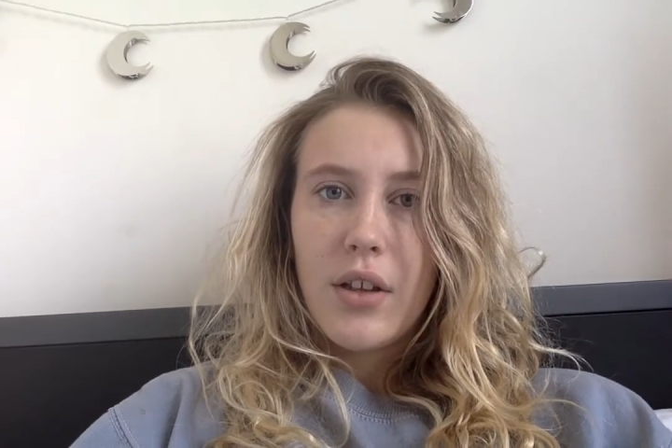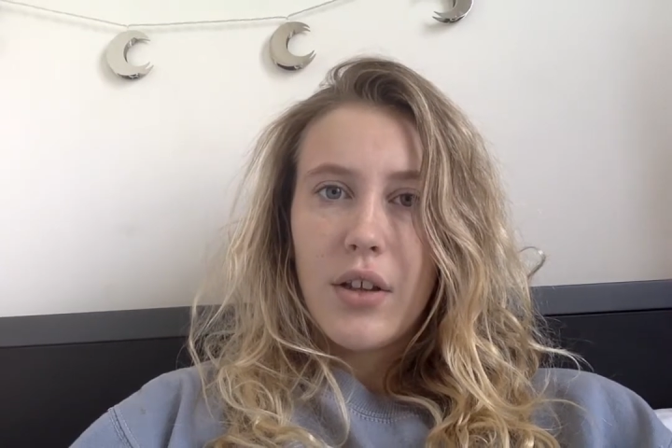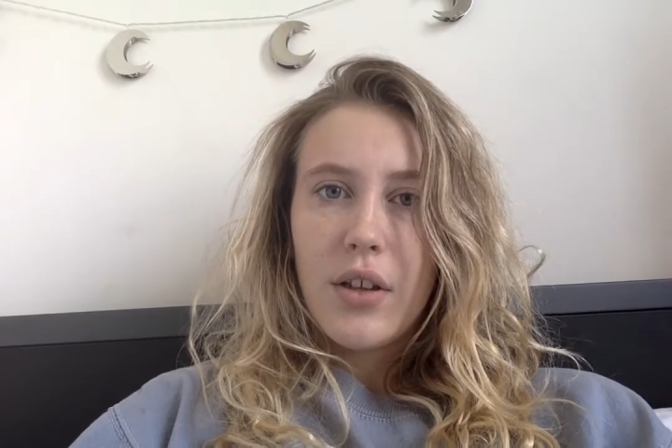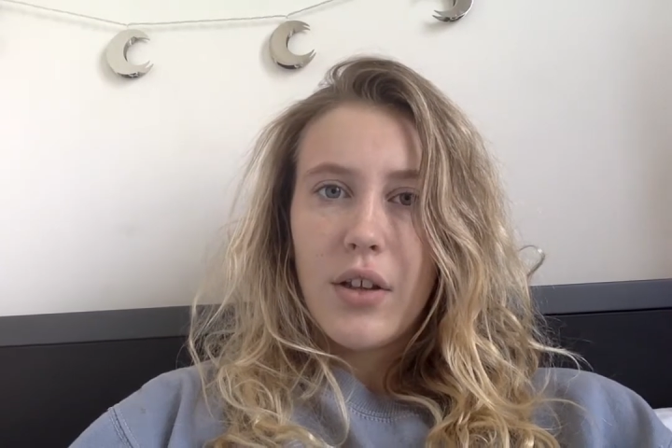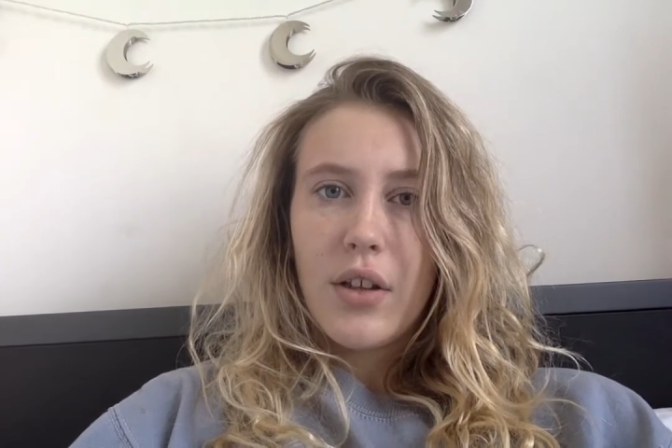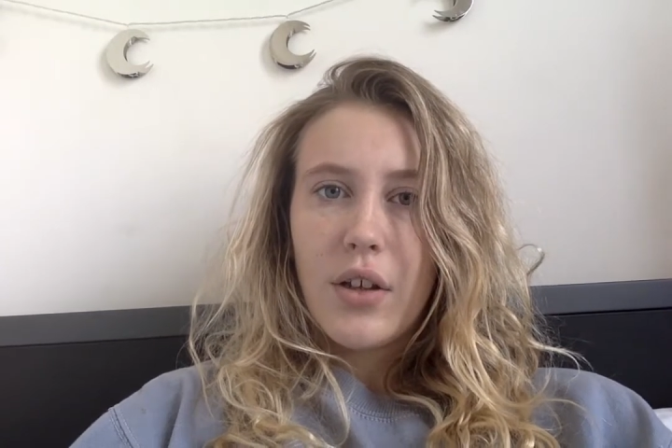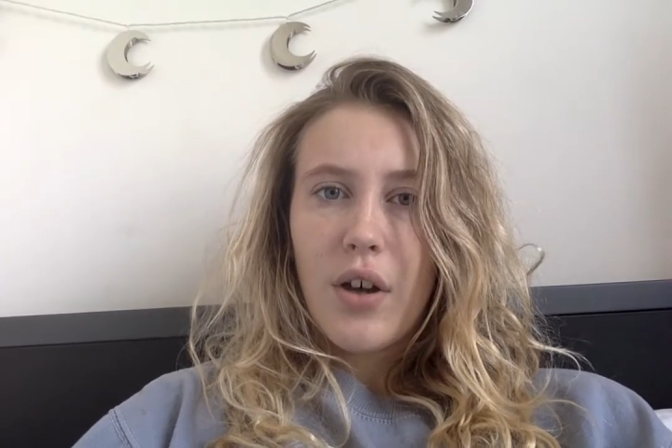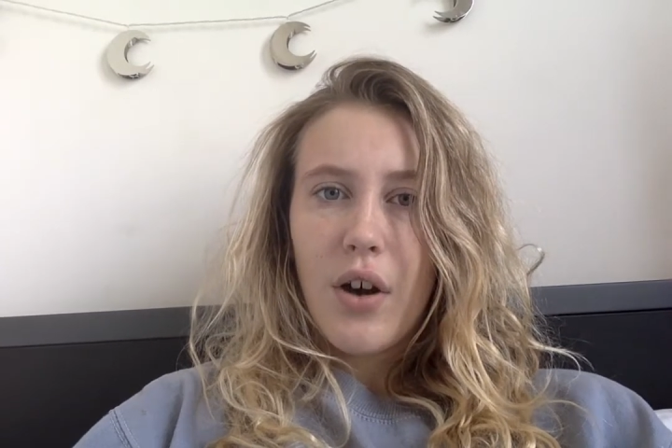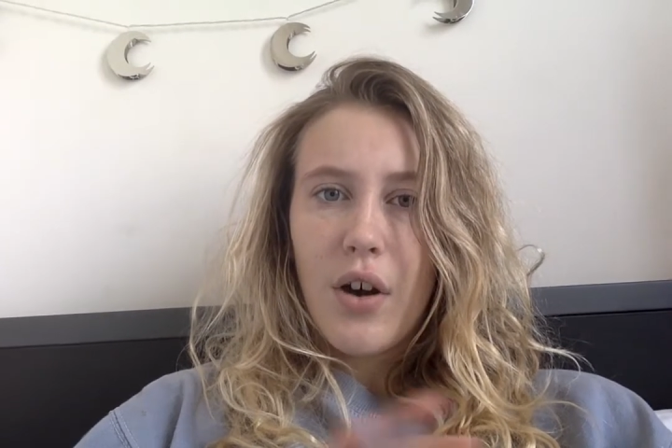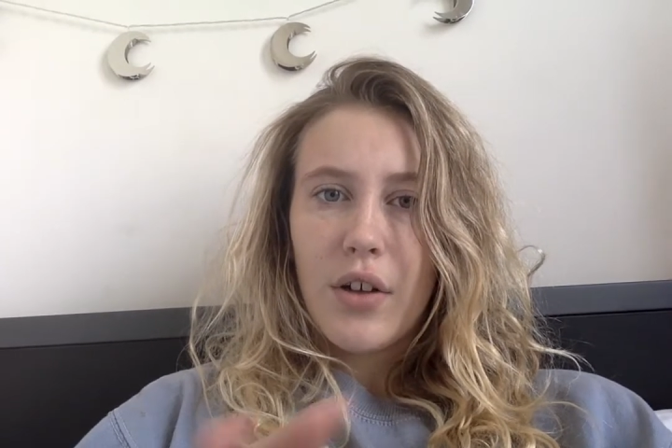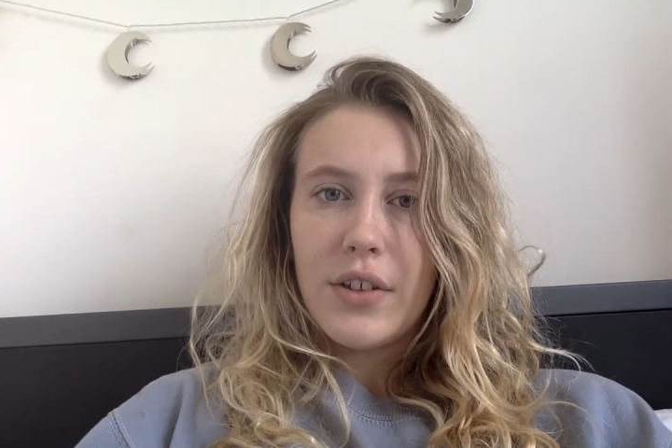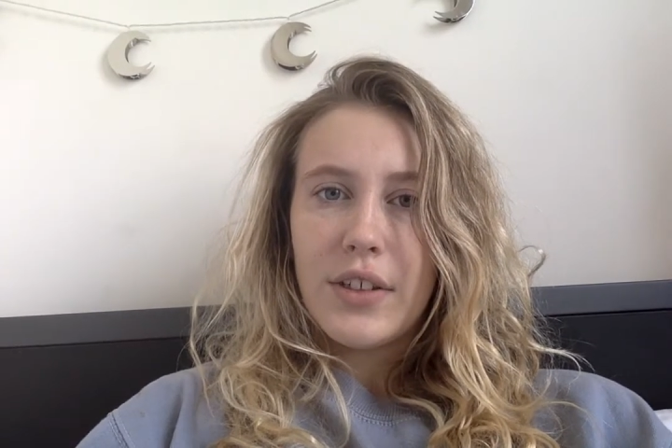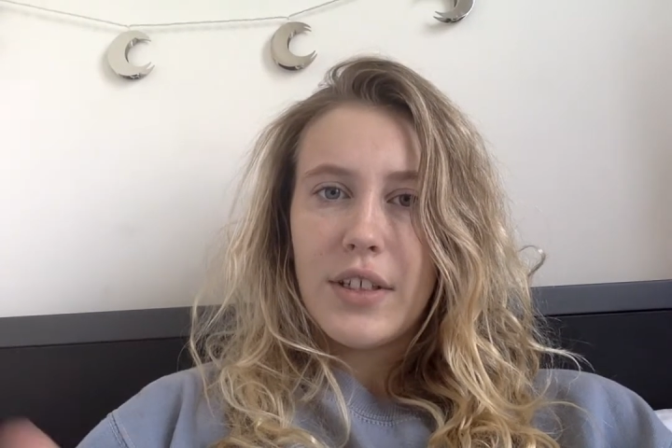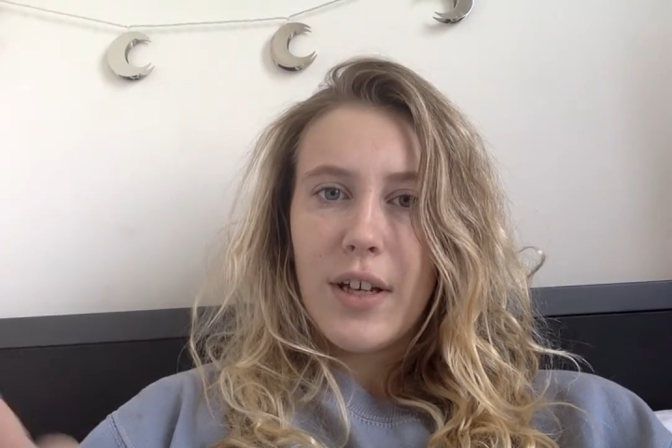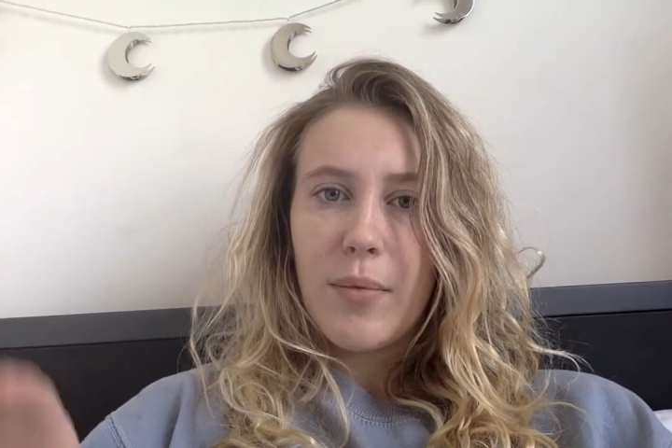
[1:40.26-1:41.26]
the
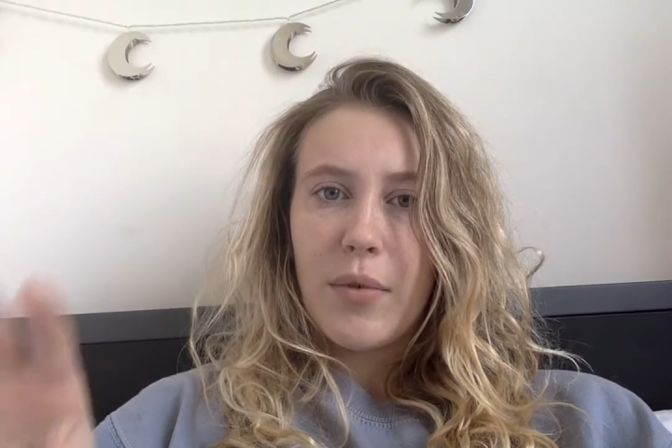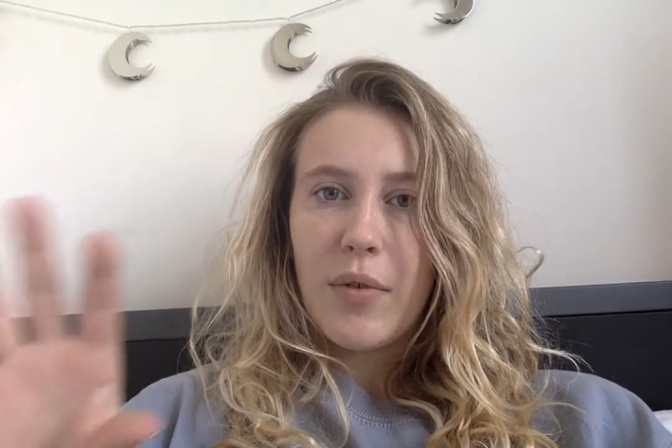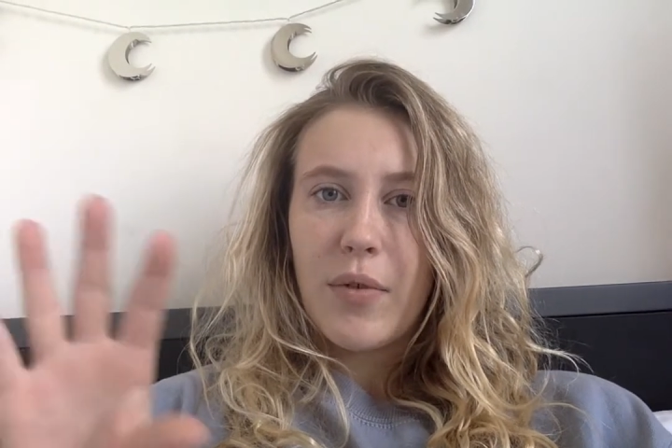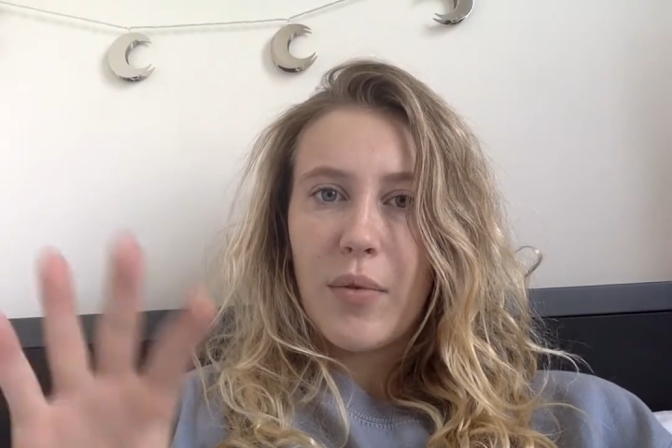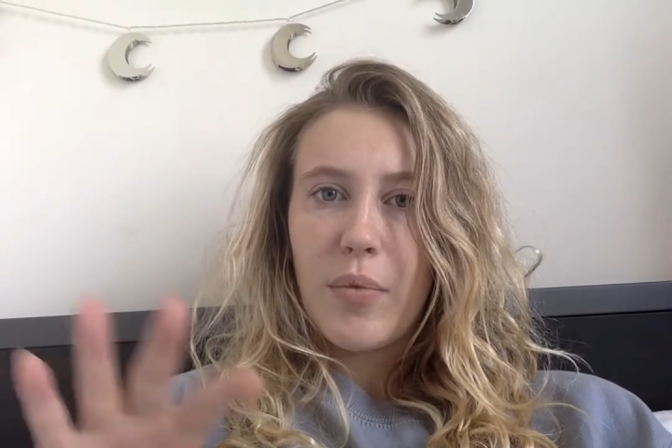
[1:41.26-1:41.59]
concept of the